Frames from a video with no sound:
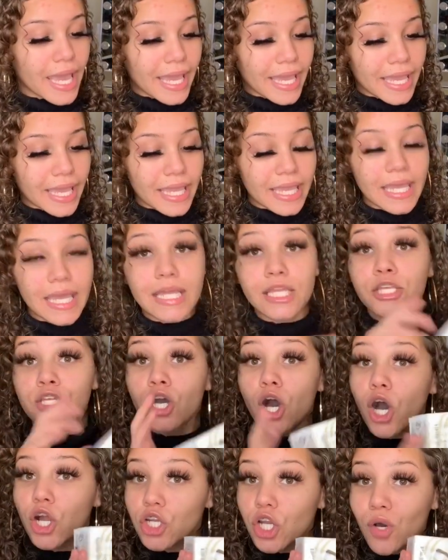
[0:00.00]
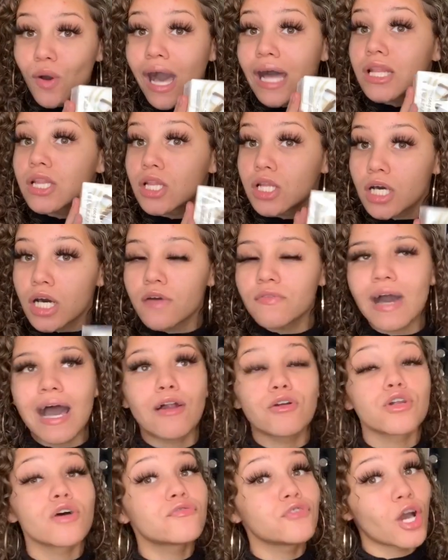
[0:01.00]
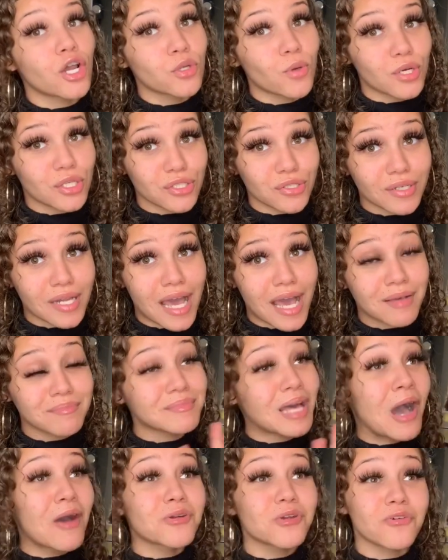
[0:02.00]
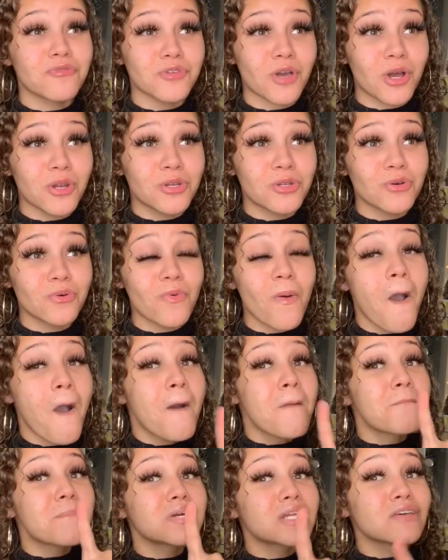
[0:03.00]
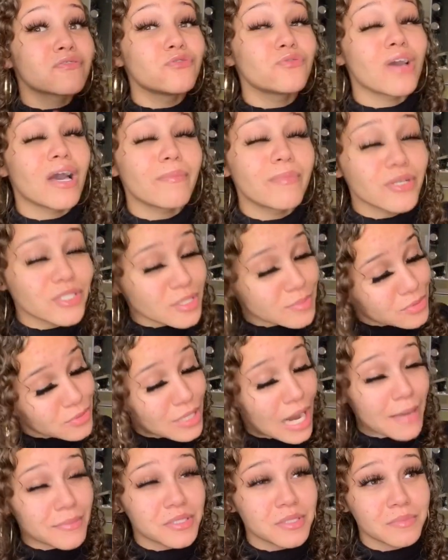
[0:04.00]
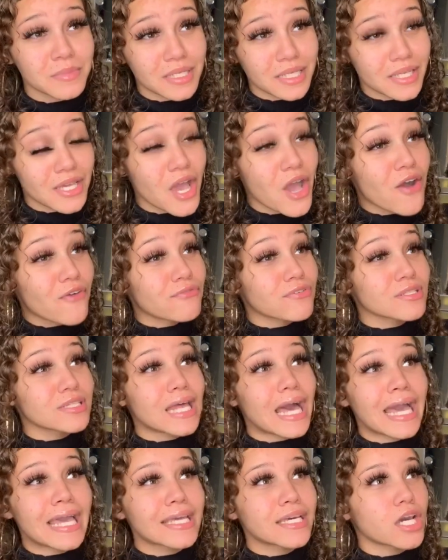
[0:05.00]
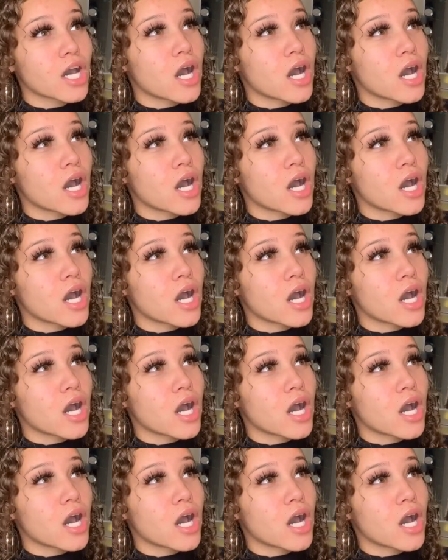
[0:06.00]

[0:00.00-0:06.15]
And y'all know I love, I don't know if y'all noticed or not, I don't know if y'all do, but if you have been subscribed to me for like